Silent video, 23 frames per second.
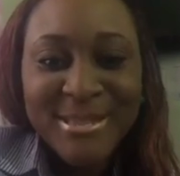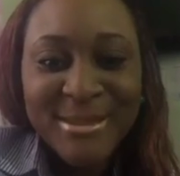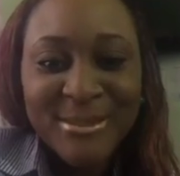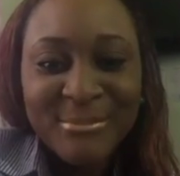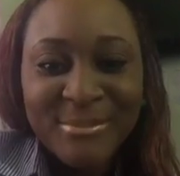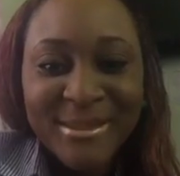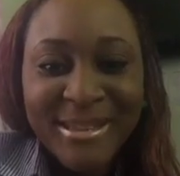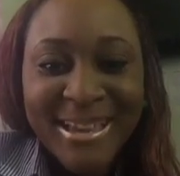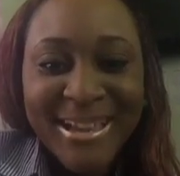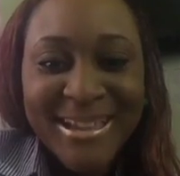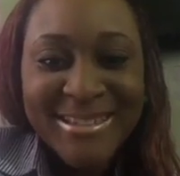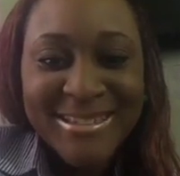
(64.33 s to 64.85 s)
up
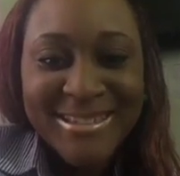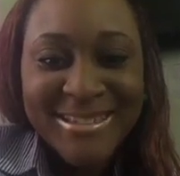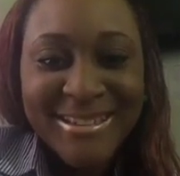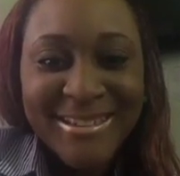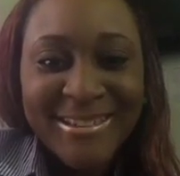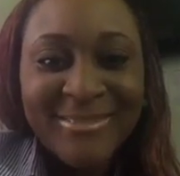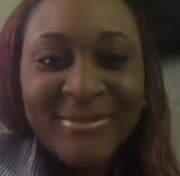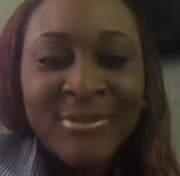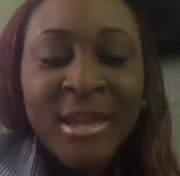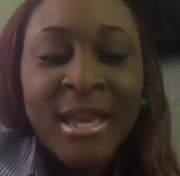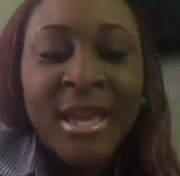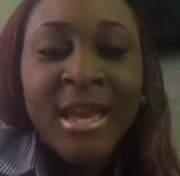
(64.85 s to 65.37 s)
Elijah,
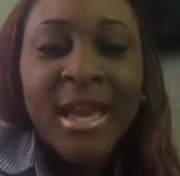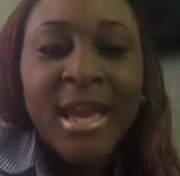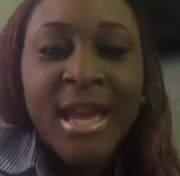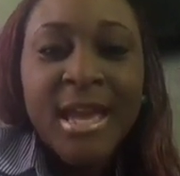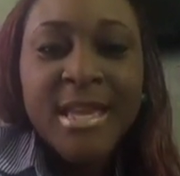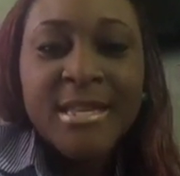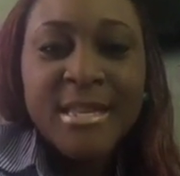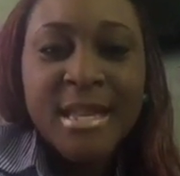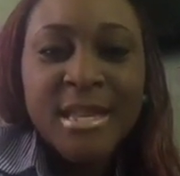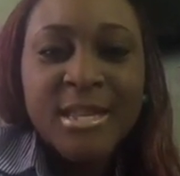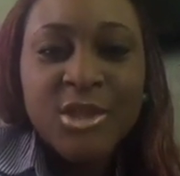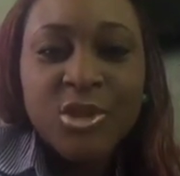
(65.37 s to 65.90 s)

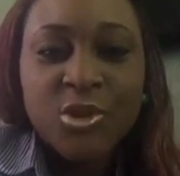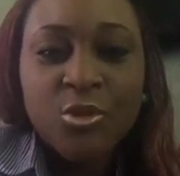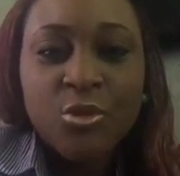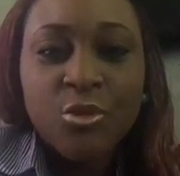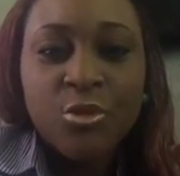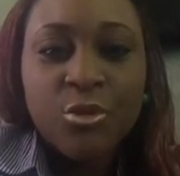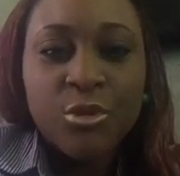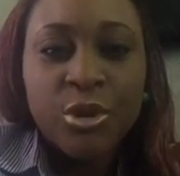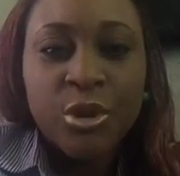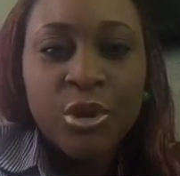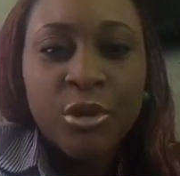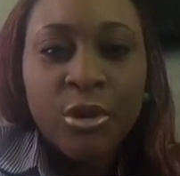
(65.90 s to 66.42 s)
is as though
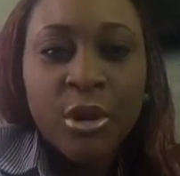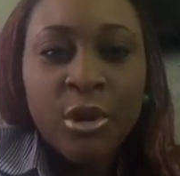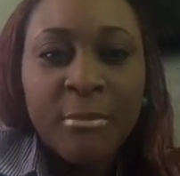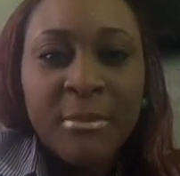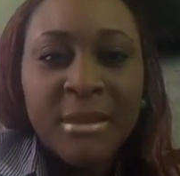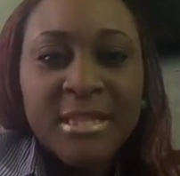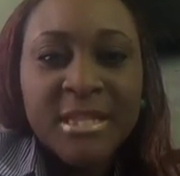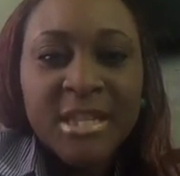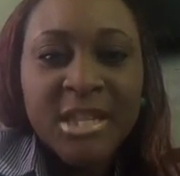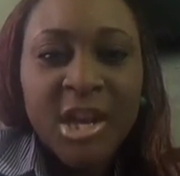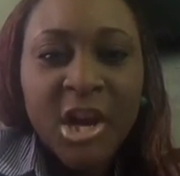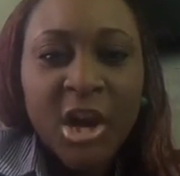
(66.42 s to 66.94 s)
you're
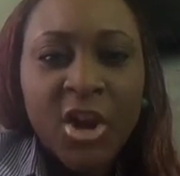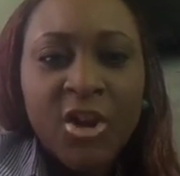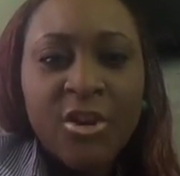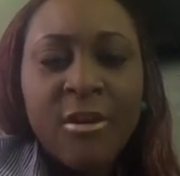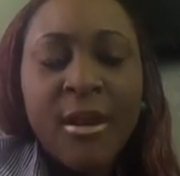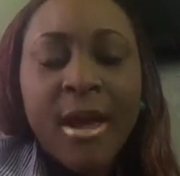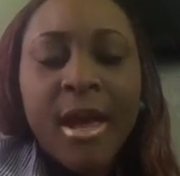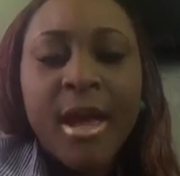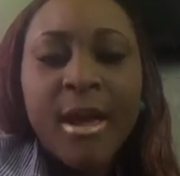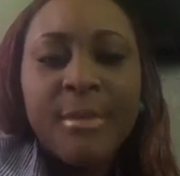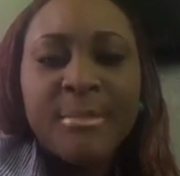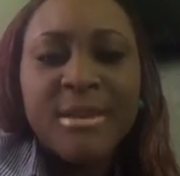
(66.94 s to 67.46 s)
committing a
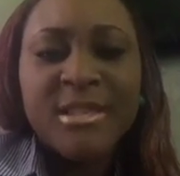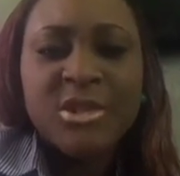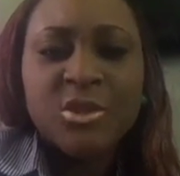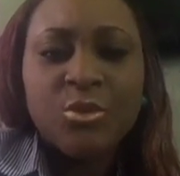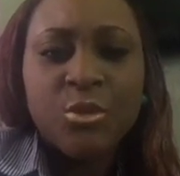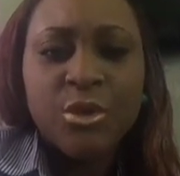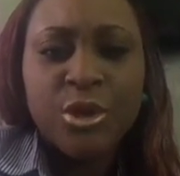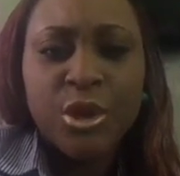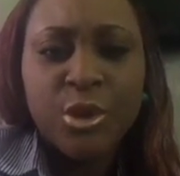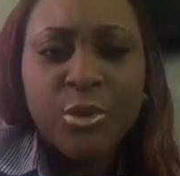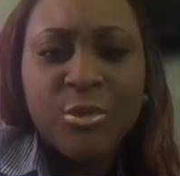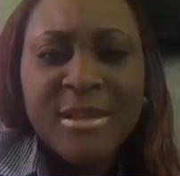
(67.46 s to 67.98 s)
crime, as though
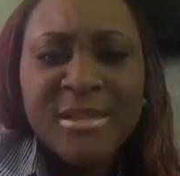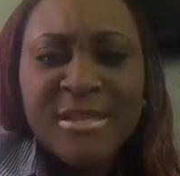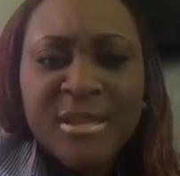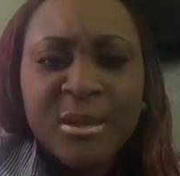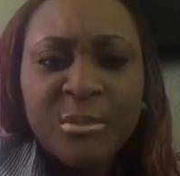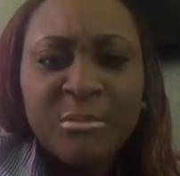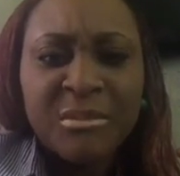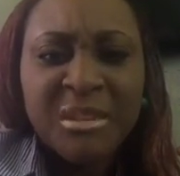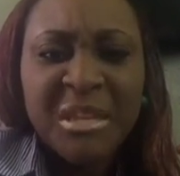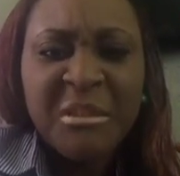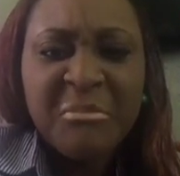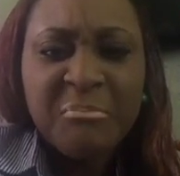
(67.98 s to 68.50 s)
you're doing
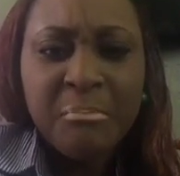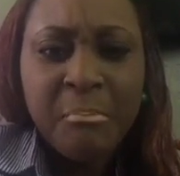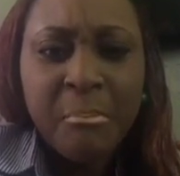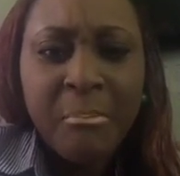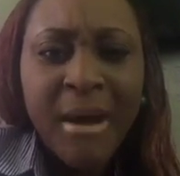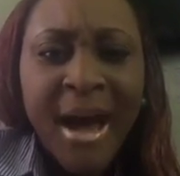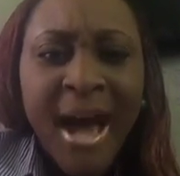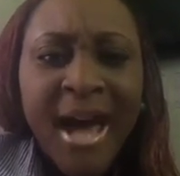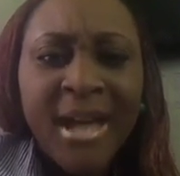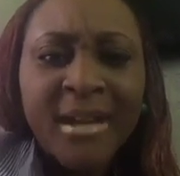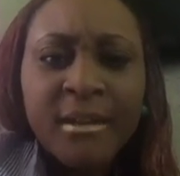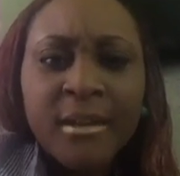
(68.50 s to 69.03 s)
something
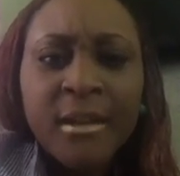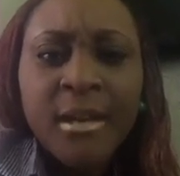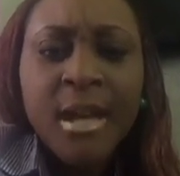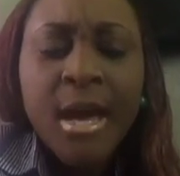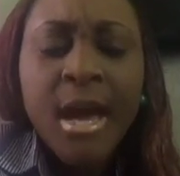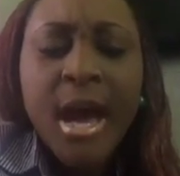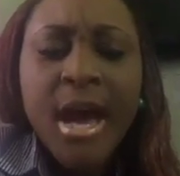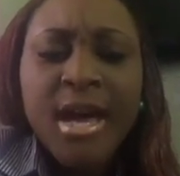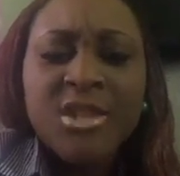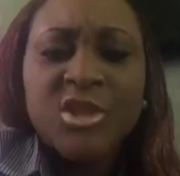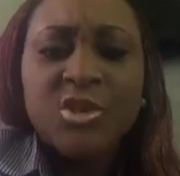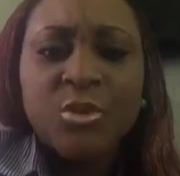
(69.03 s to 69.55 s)
bad,
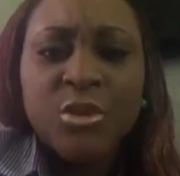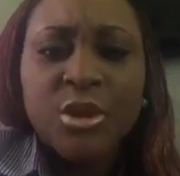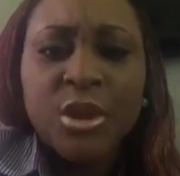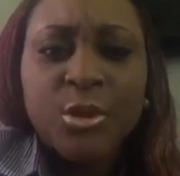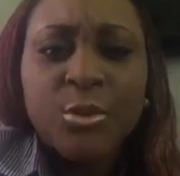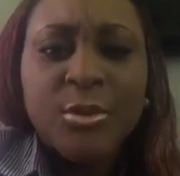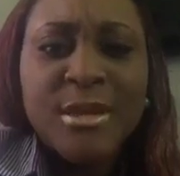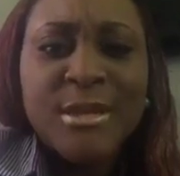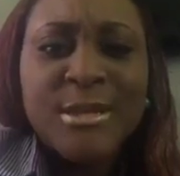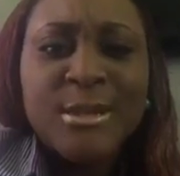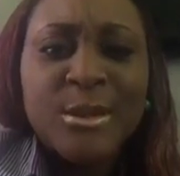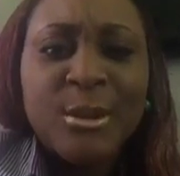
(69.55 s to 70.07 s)
as though you're
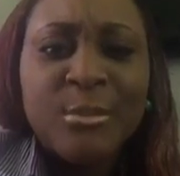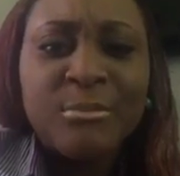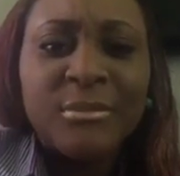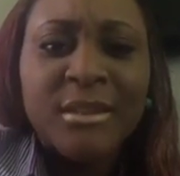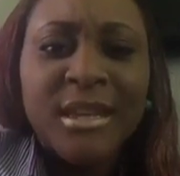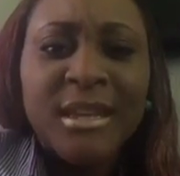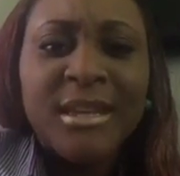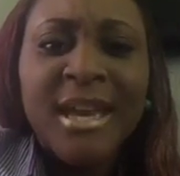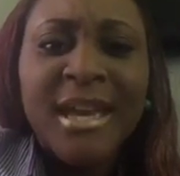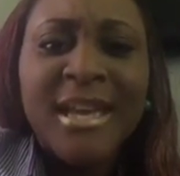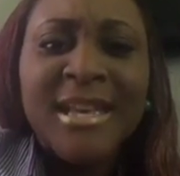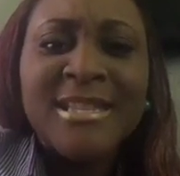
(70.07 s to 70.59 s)
doing
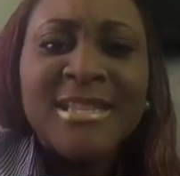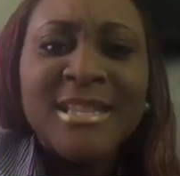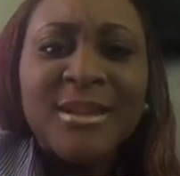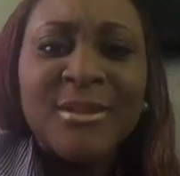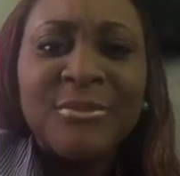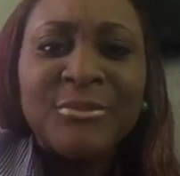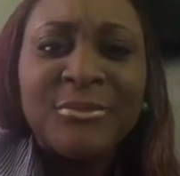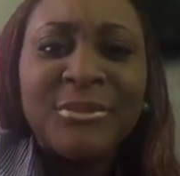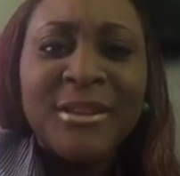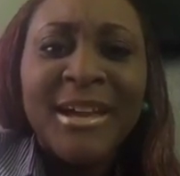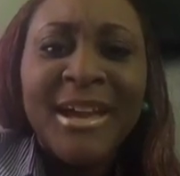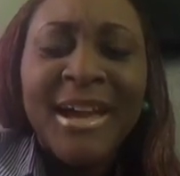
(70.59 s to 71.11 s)
something
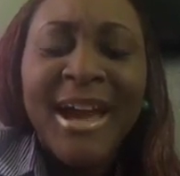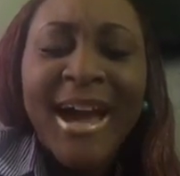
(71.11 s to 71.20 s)
negative.